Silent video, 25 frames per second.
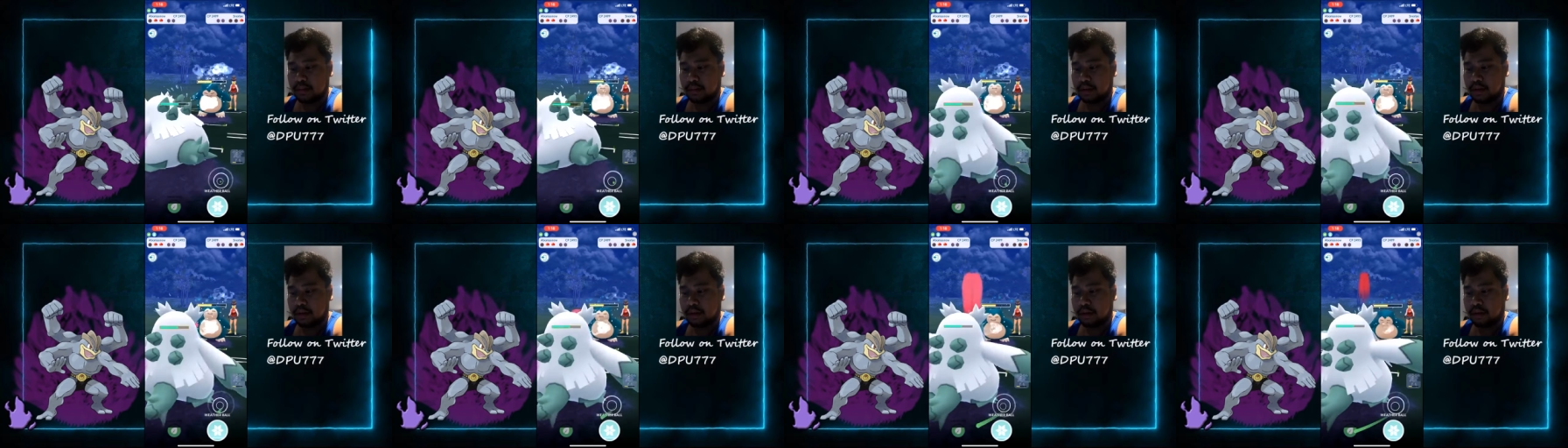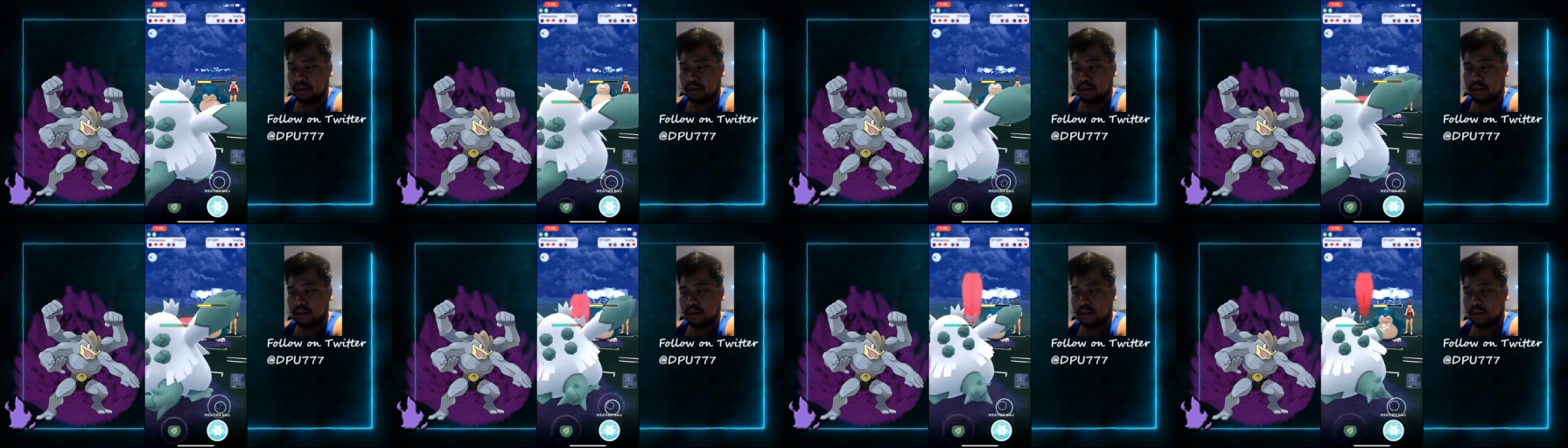I'm gonna
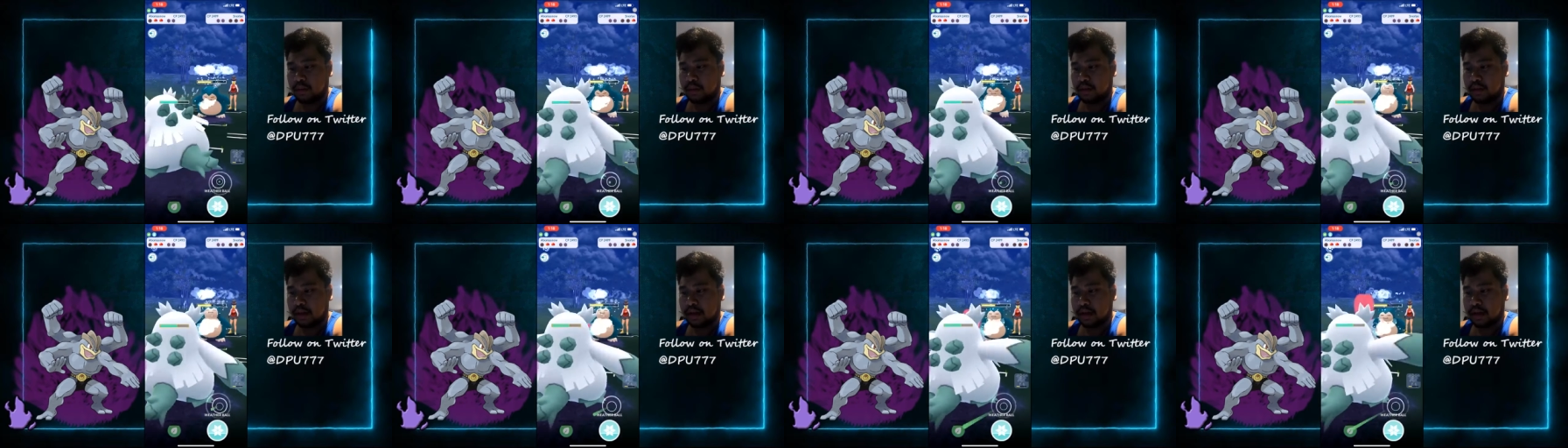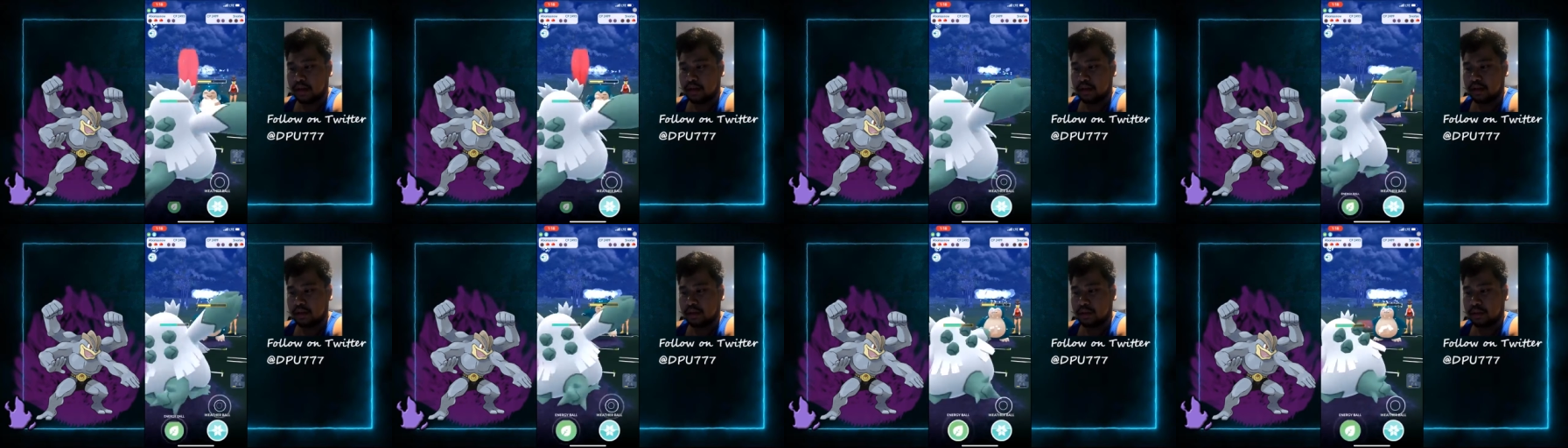go for, I
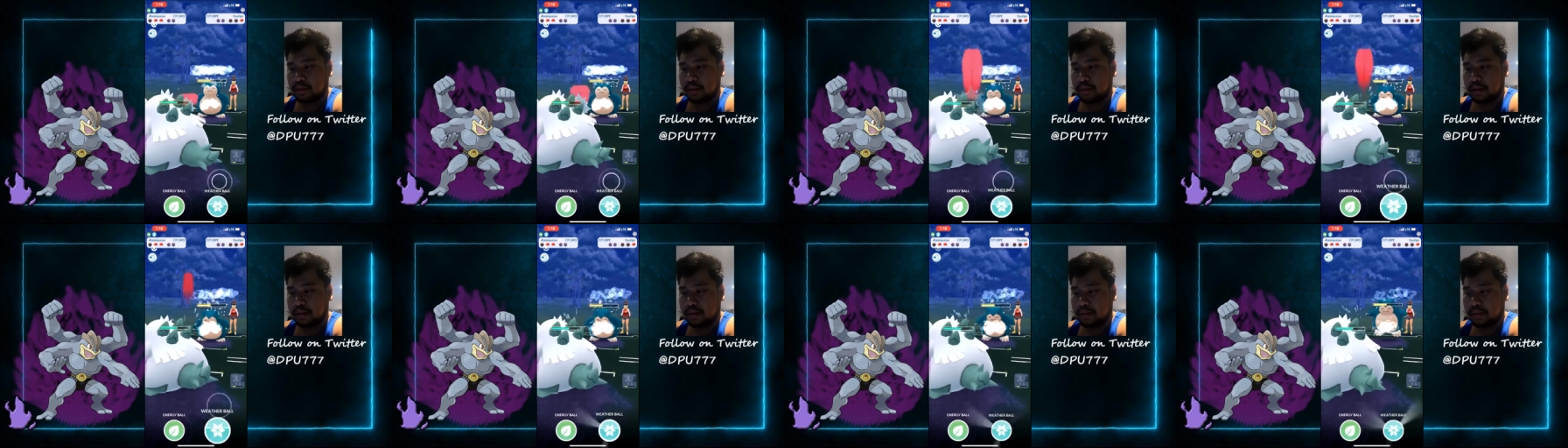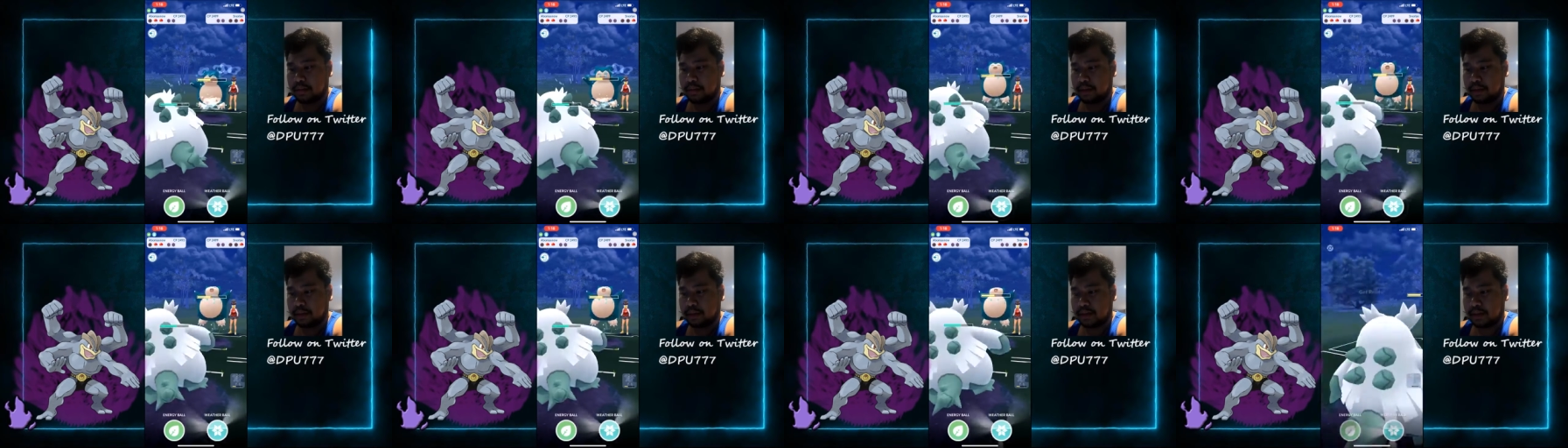think, 2 weather
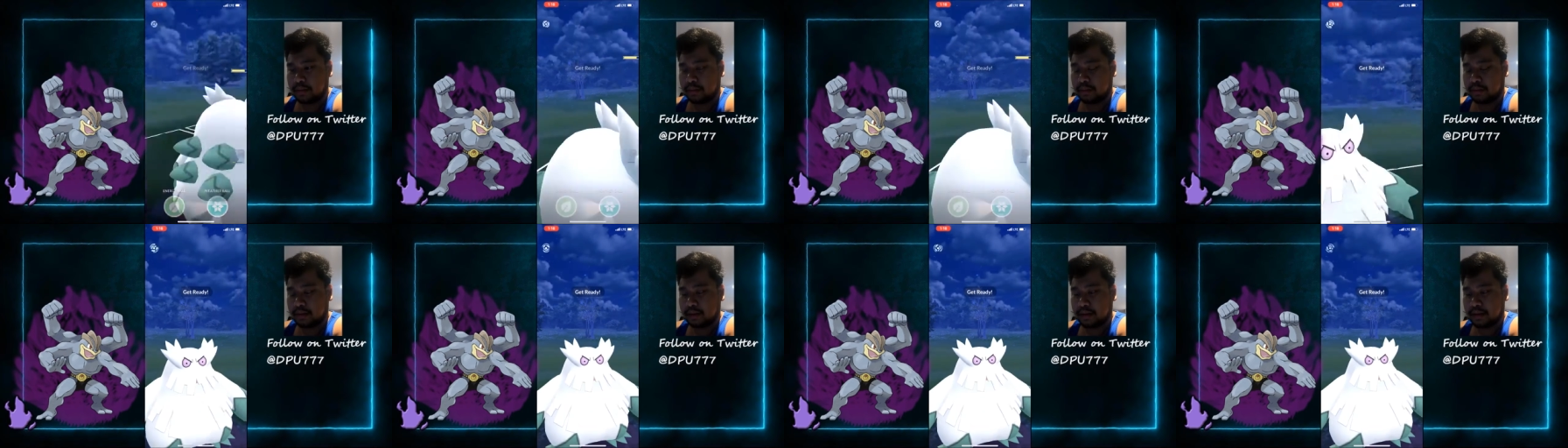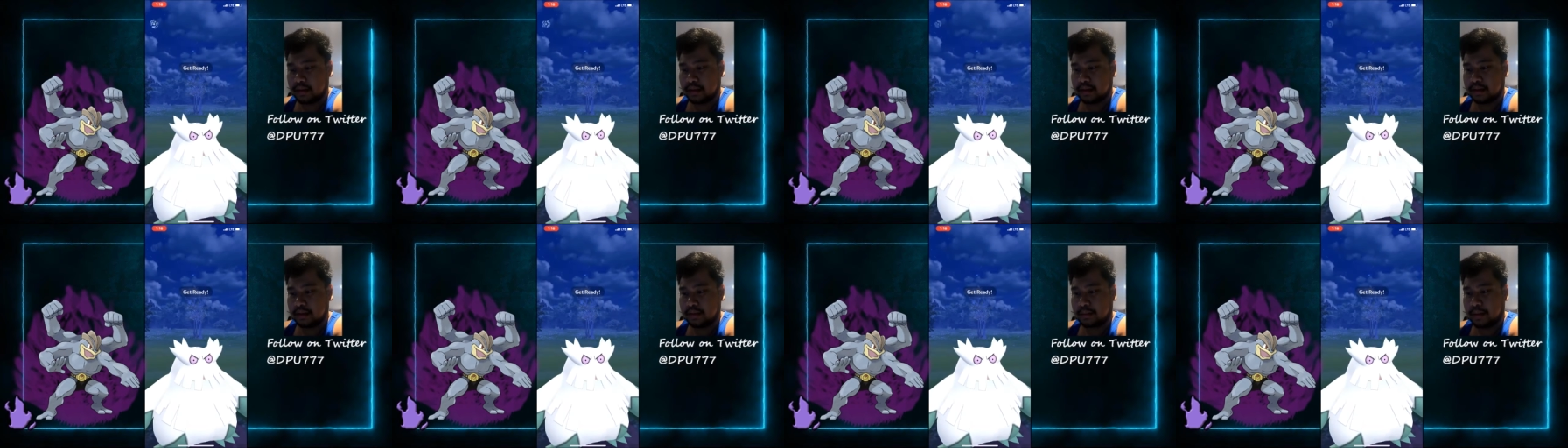balls.
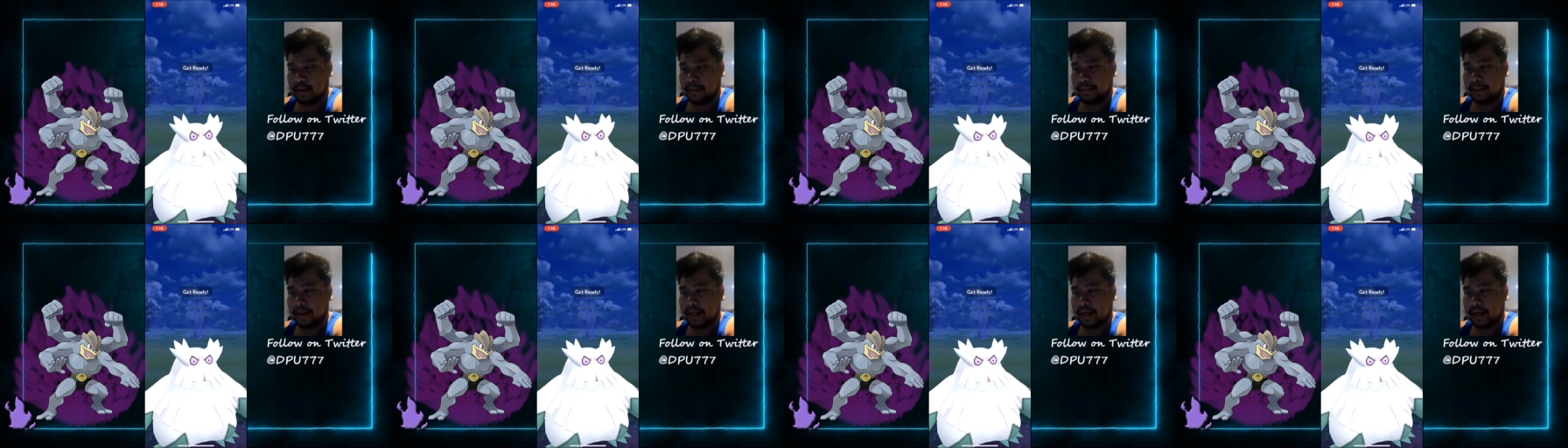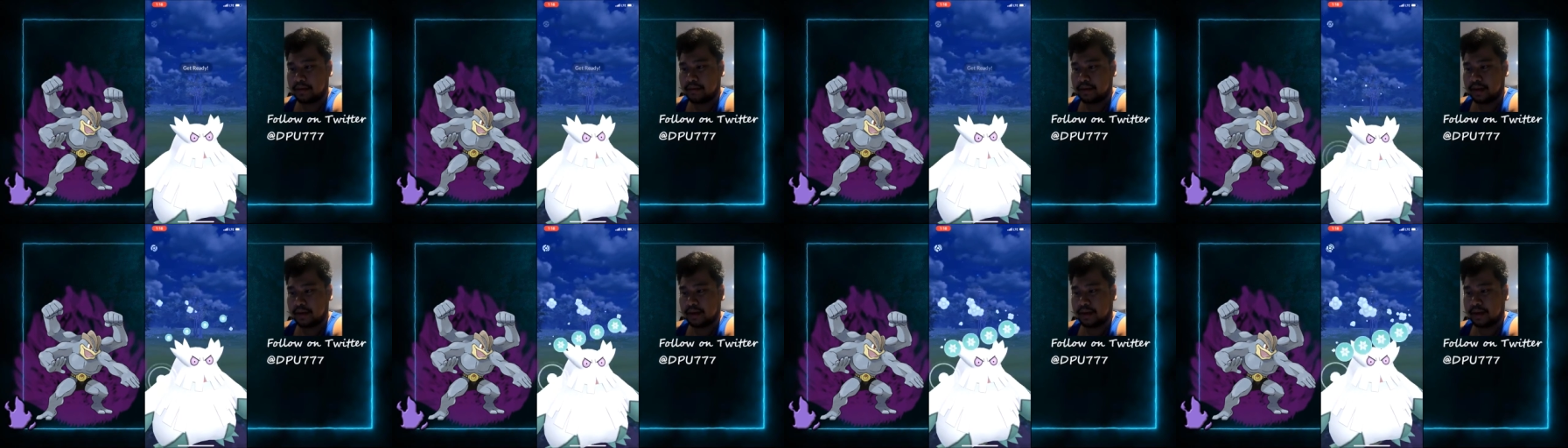That's my
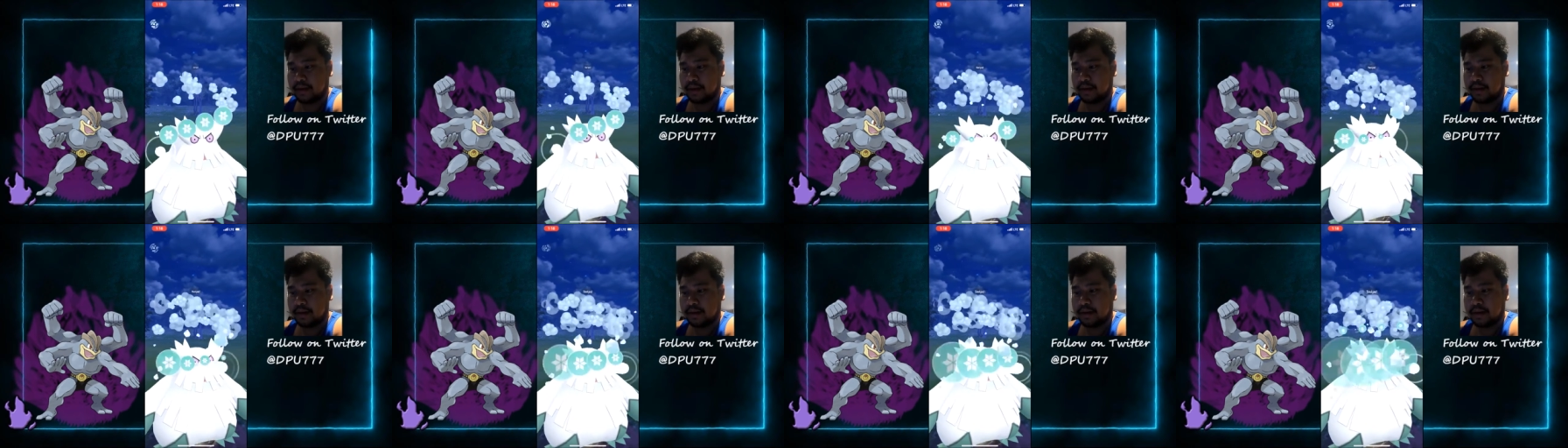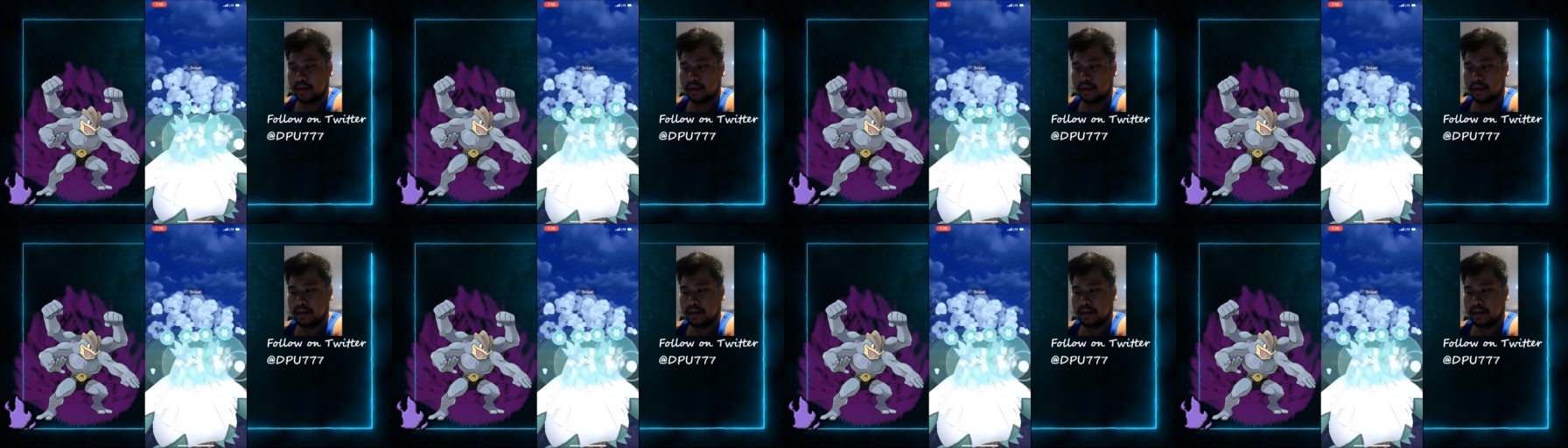plan right here.